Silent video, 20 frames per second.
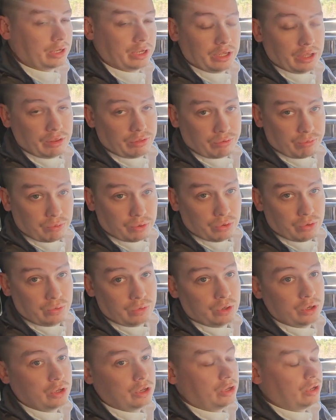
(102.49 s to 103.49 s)
get
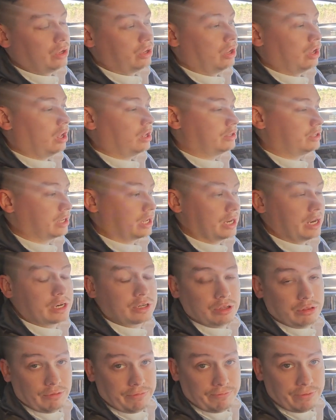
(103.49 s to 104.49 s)
through to connect
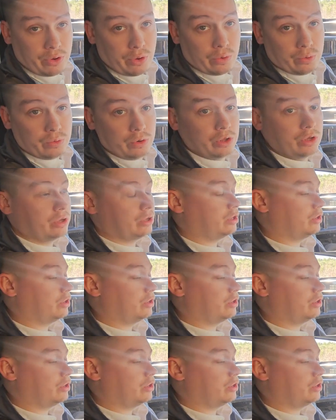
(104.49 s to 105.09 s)
to the phone.